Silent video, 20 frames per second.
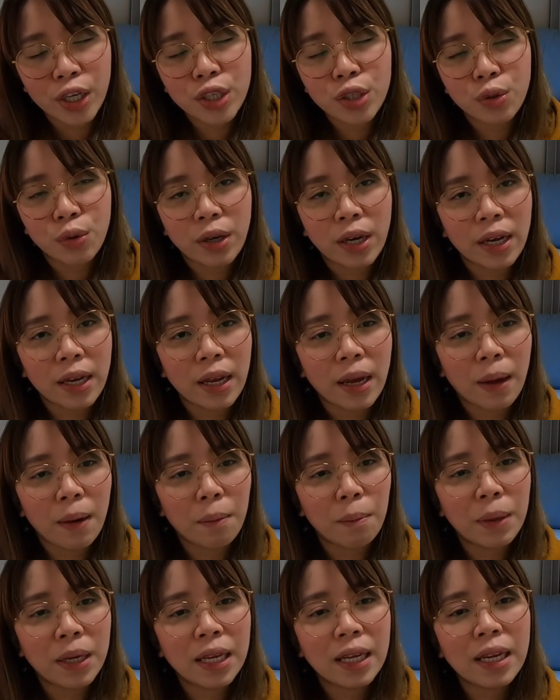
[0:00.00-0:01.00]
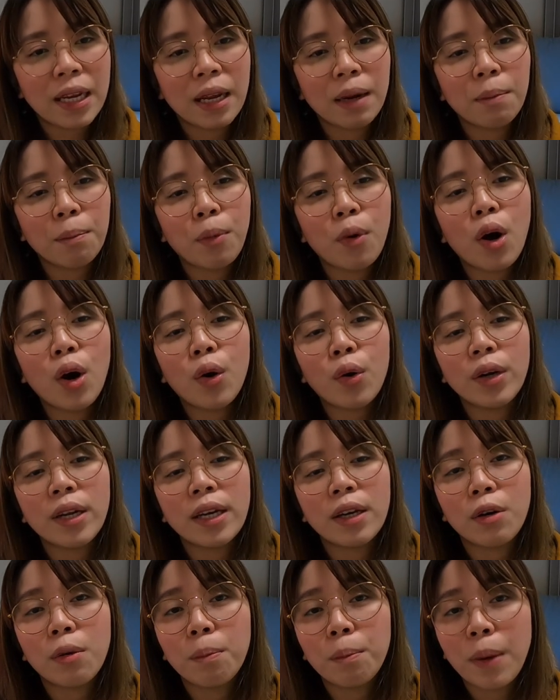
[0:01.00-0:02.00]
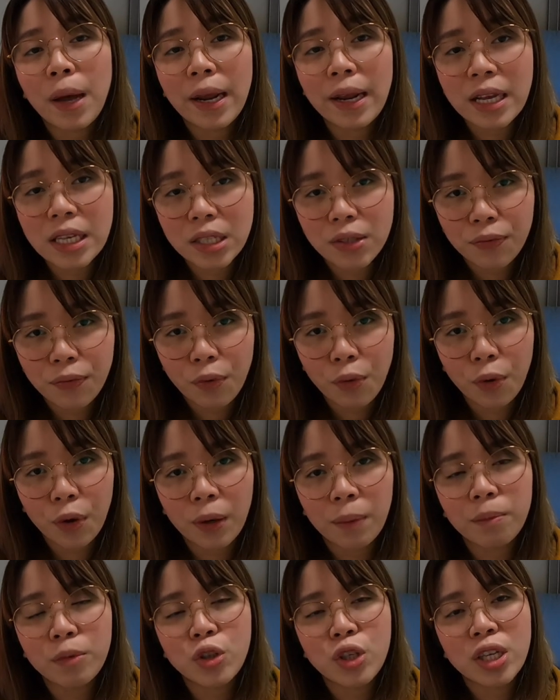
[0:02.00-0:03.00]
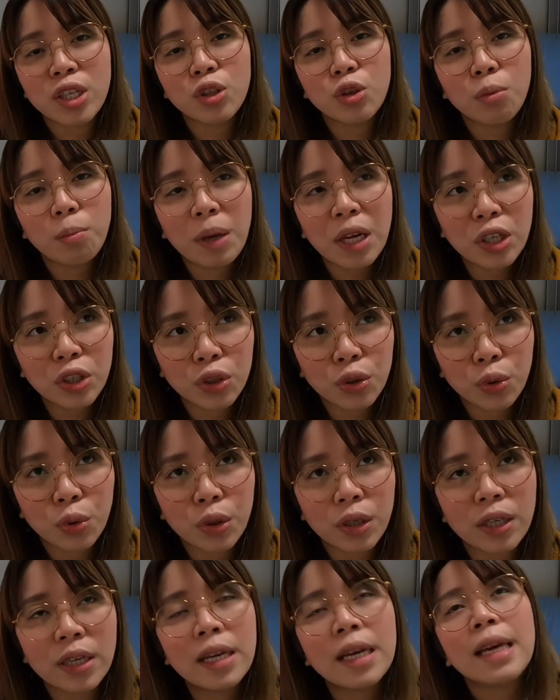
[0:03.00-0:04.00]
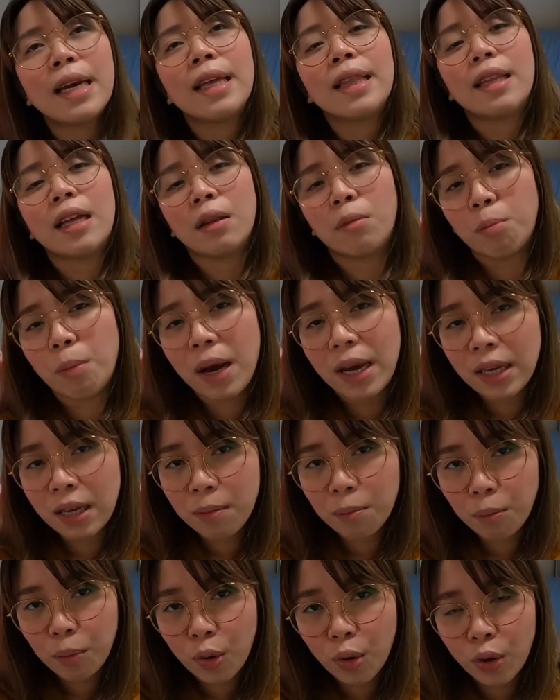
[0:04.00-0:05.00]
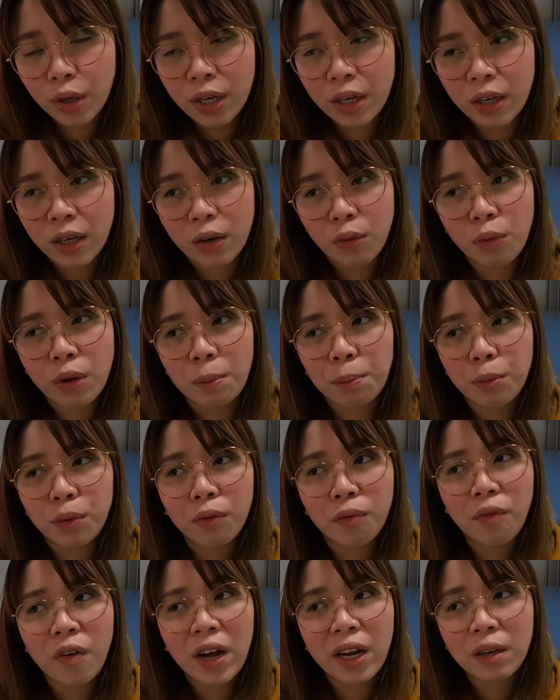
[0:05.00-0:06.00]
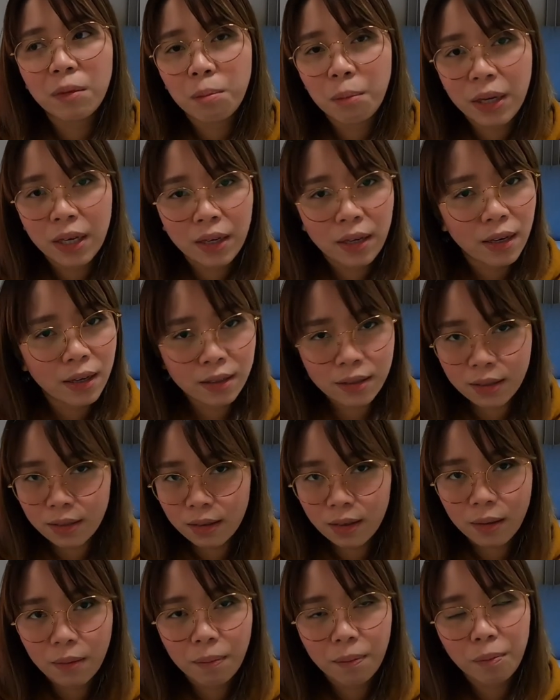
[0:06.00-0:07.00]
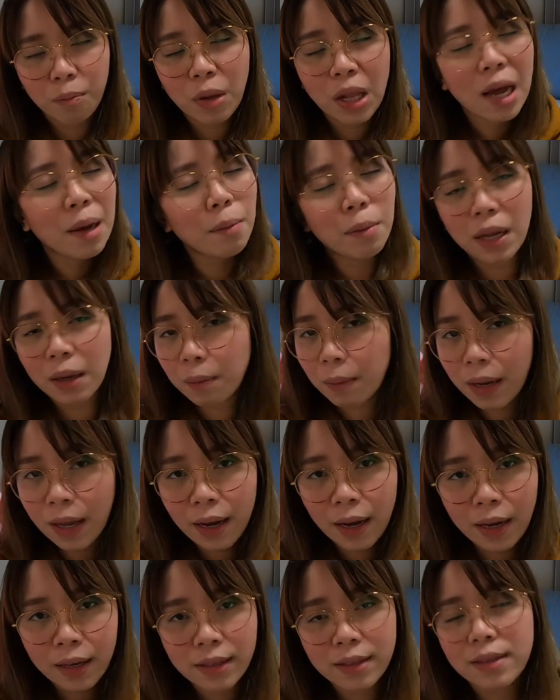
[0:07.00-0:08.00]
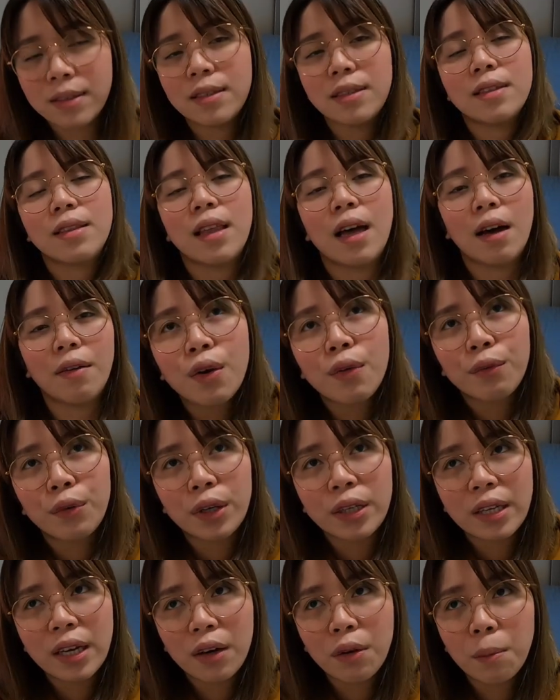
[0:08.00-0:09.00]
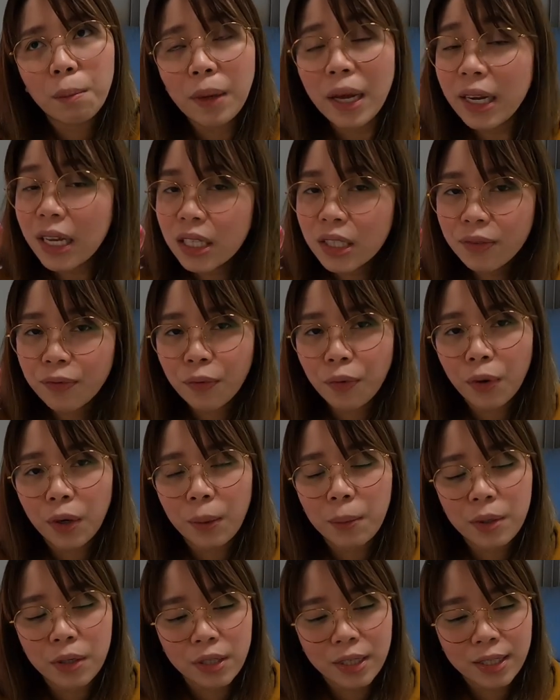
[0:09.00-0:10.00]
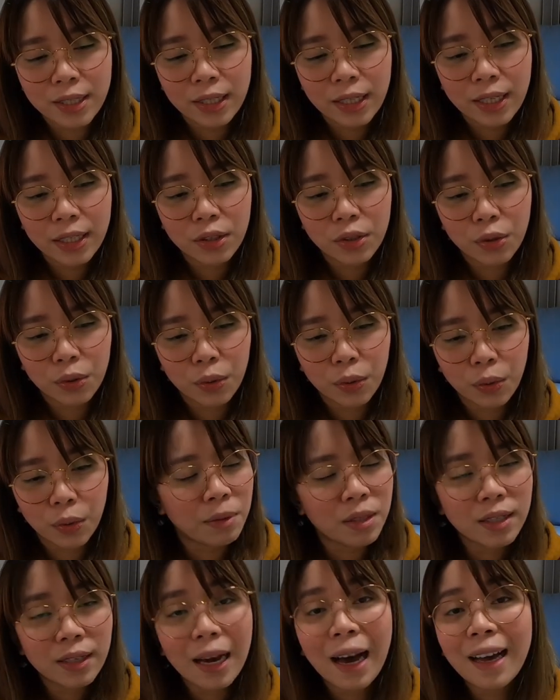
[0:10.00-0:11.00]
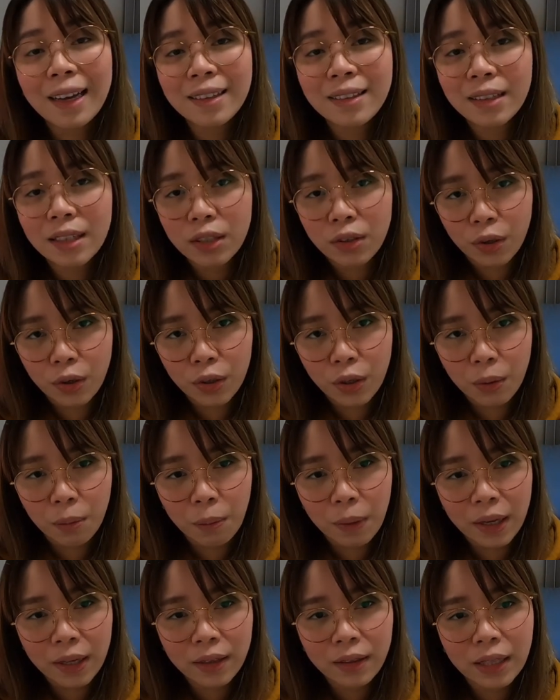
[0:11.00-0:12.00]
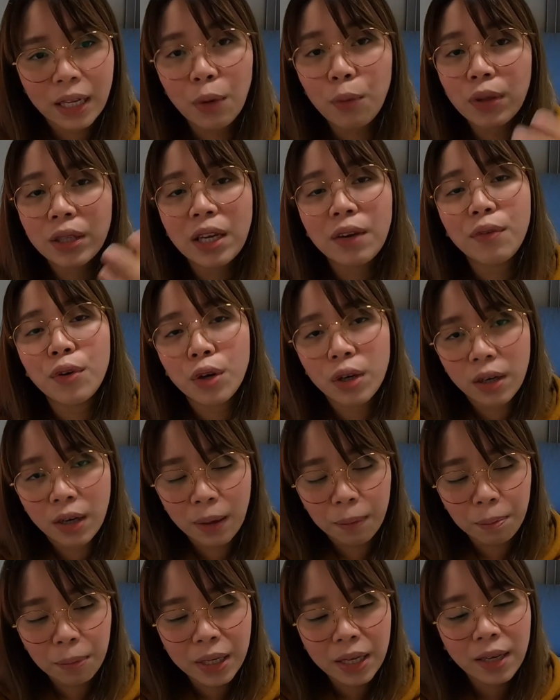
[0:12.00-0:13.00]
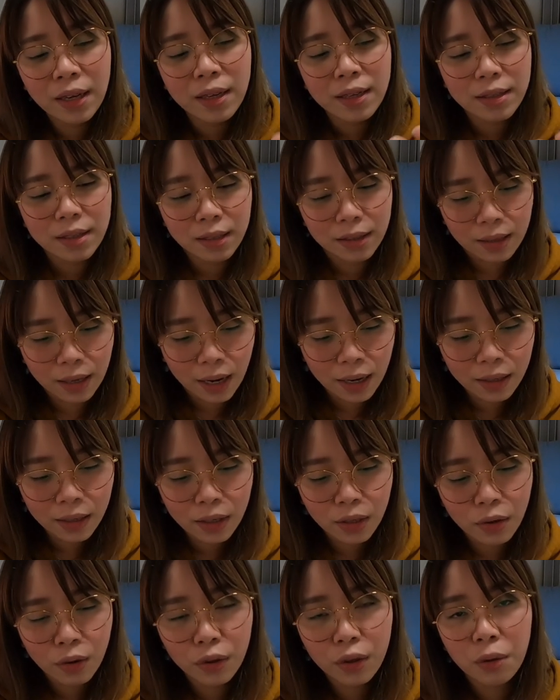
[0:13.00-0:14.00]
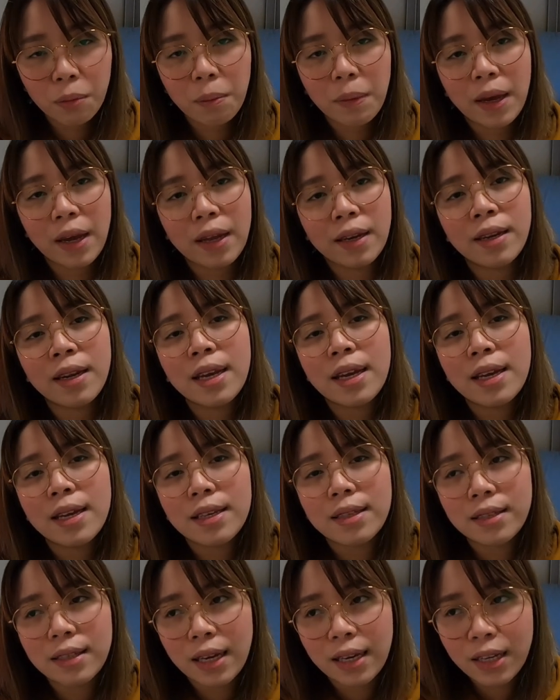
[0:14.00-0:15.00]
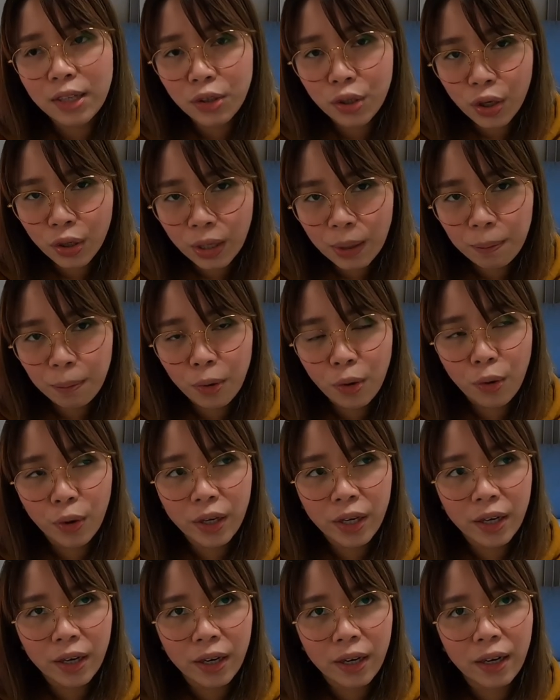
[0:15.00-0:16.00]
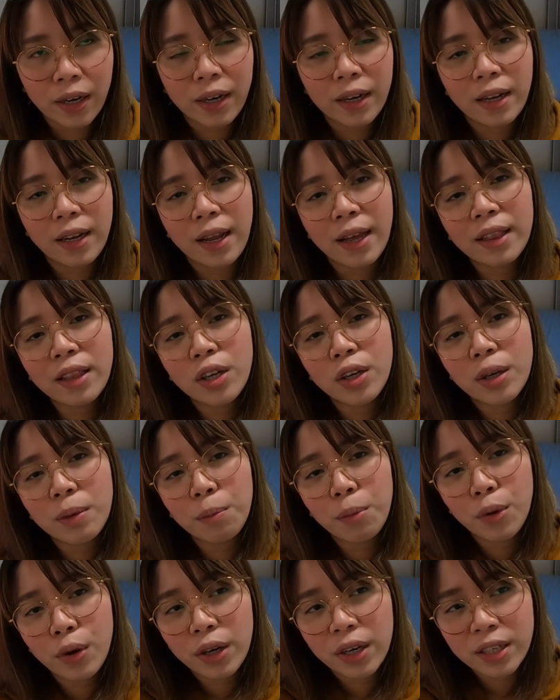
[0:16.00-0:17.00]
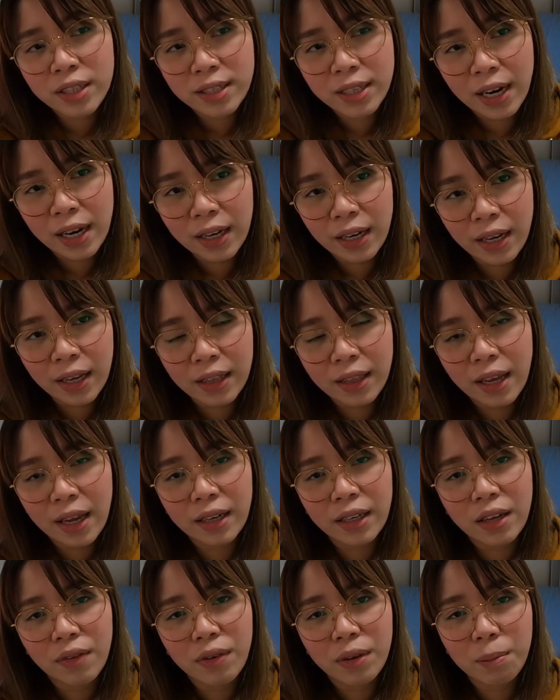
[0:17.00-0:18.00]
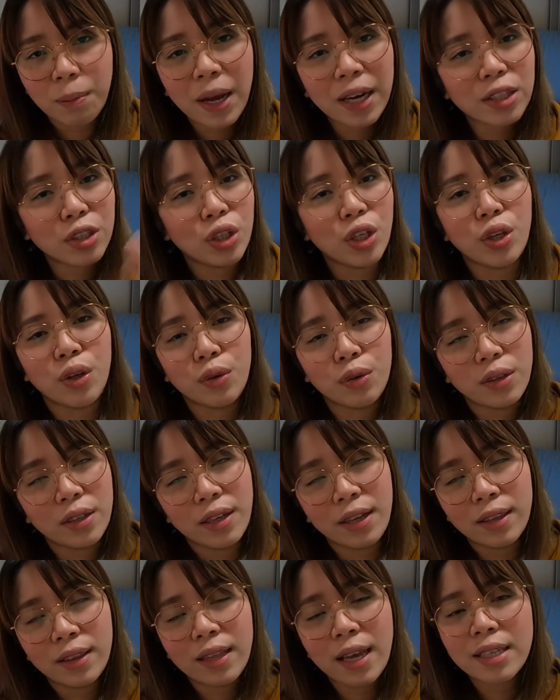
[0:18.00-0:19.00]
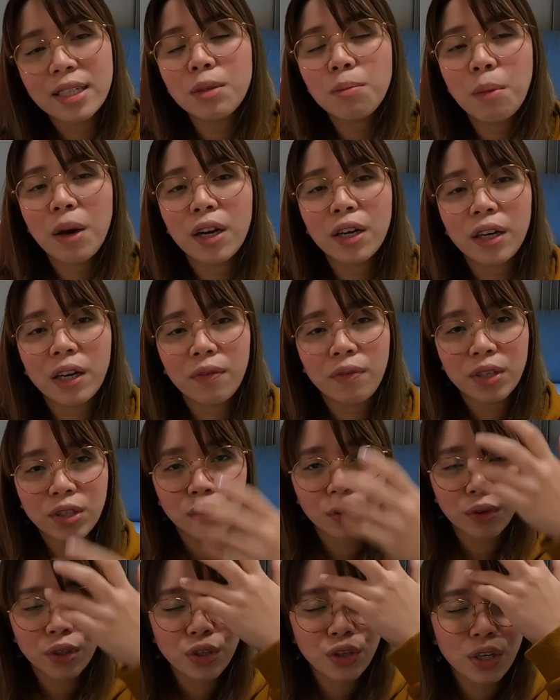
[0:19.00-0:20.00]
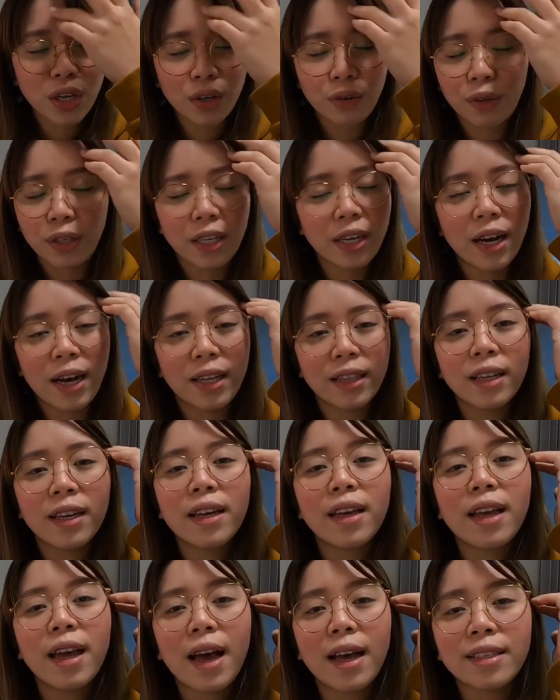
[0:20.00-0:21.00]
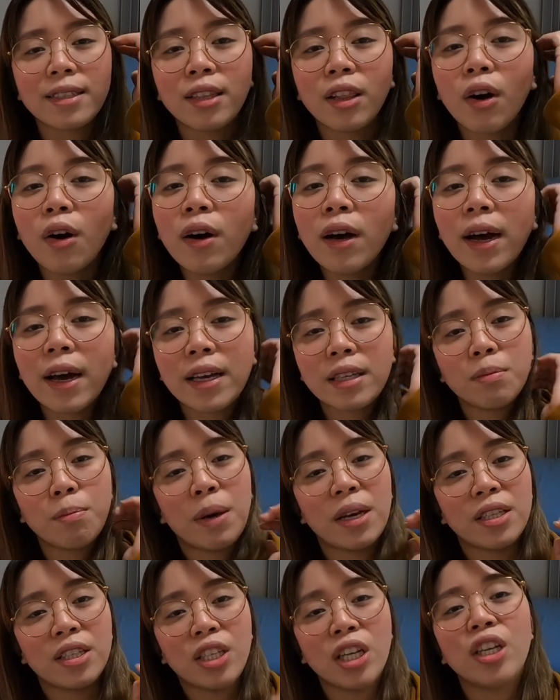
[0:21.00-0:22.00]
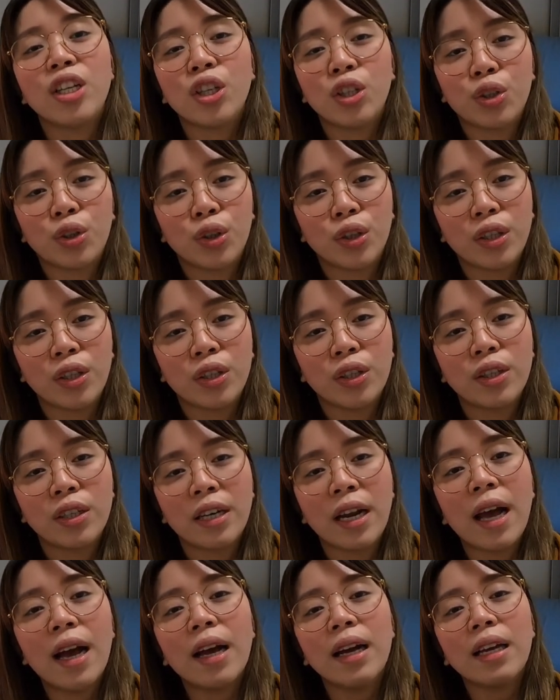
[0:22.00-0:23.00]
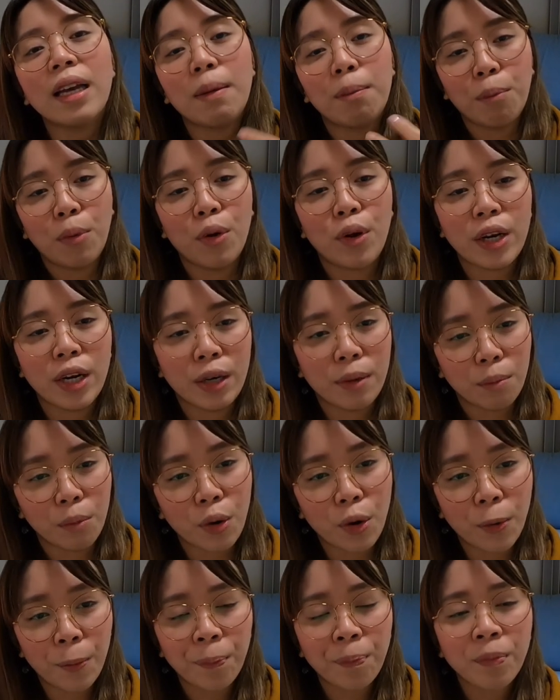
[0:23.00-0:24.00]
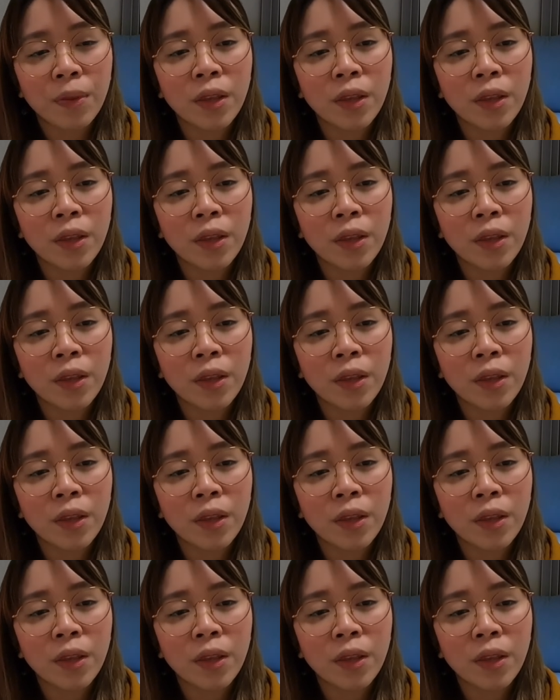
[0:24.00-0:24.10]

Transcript: So, kaya binigyan po ako ng compliance form just to make sure that my employer will provide me this blah, blah, blah stuff. For the compliance form, you just need to scan the document. They will give you a copy. Scan the document, send it to your employer, let your employer sign it, and give it back to you. It doesn't matter if it's original or not, as long as may signature ng employer mo.